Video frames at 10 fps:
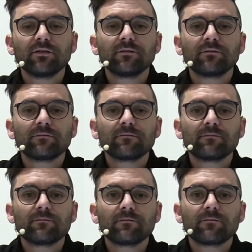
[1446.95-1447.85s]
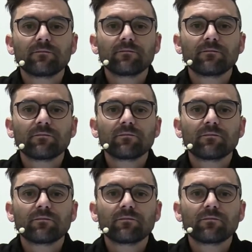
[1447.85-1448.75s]

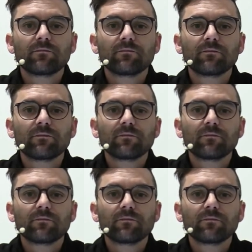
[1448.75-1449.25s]
No one is speaking in this clip.